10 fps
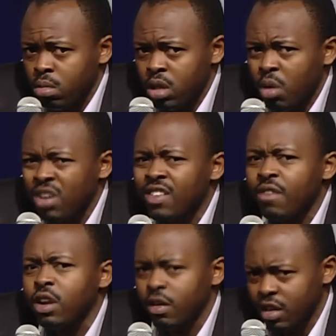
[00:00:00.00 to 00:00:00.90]
There were
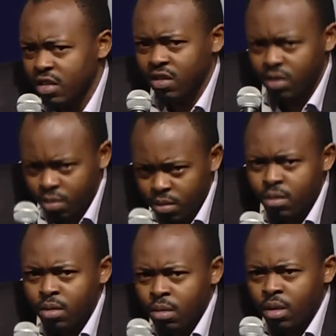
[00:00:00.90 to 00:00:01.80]
7 of us.
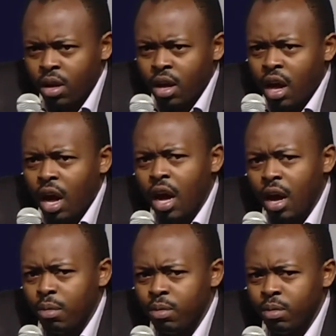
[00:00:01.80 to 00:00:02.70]

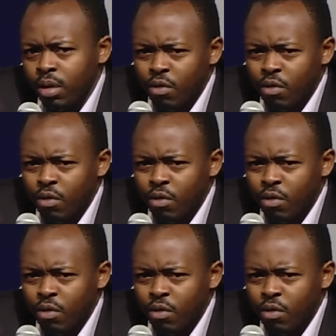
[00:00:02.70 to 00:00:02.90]
And